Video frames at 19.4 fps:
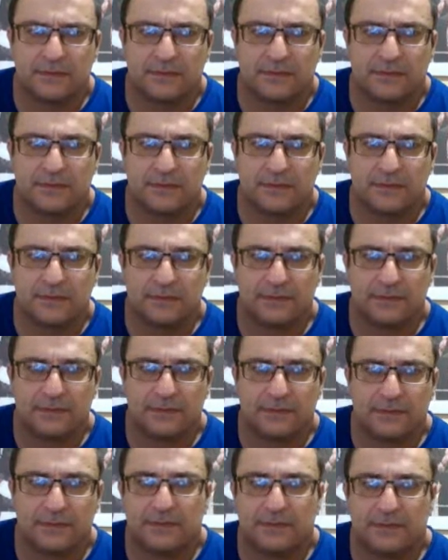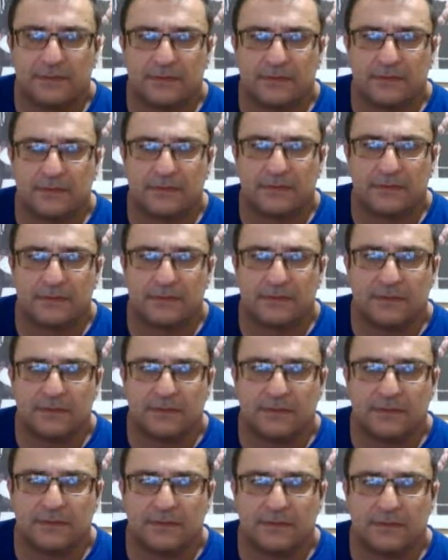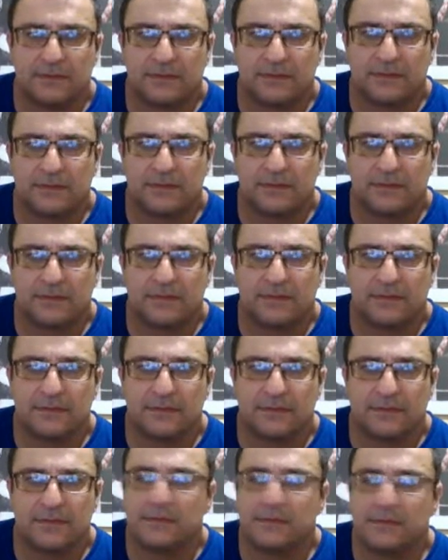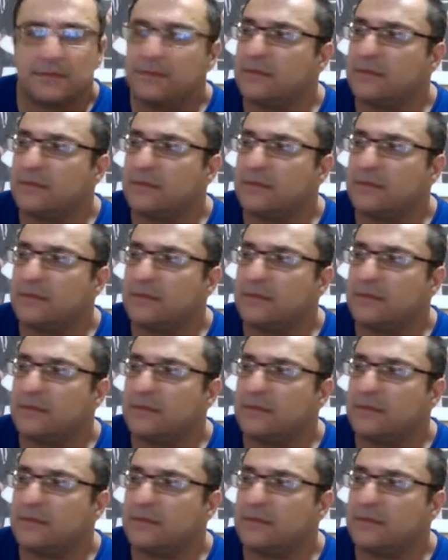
(not speaking)